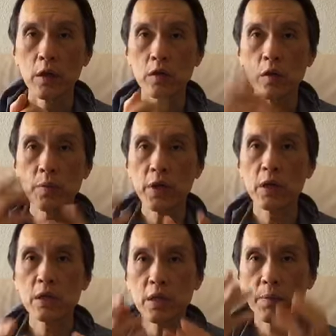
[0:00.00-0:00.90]
So
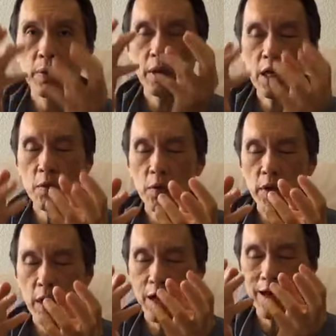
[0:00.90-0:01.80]
because it play with
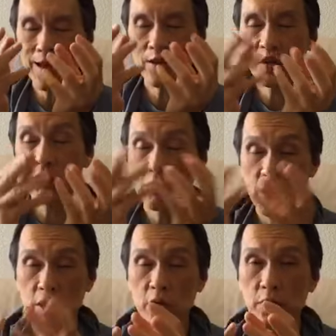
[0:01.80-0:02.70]
the action
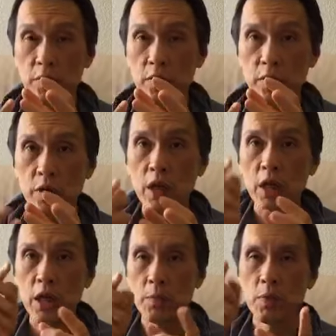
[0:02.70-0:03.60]
reaction force,
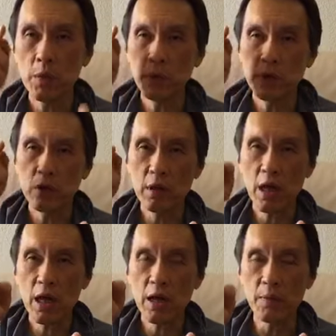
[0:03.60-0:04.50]
it be able to
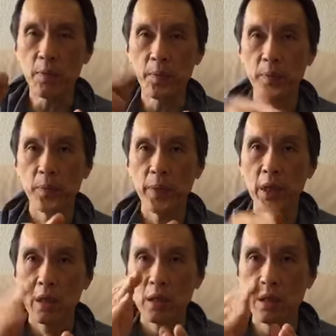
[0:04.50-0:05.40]
time
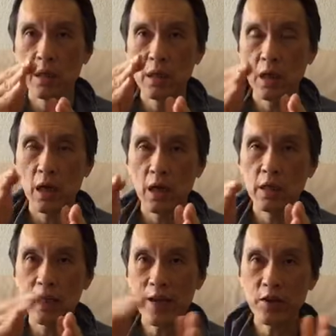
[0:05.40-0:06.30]
the
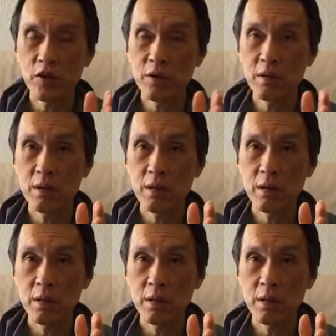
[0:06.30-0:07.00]
actions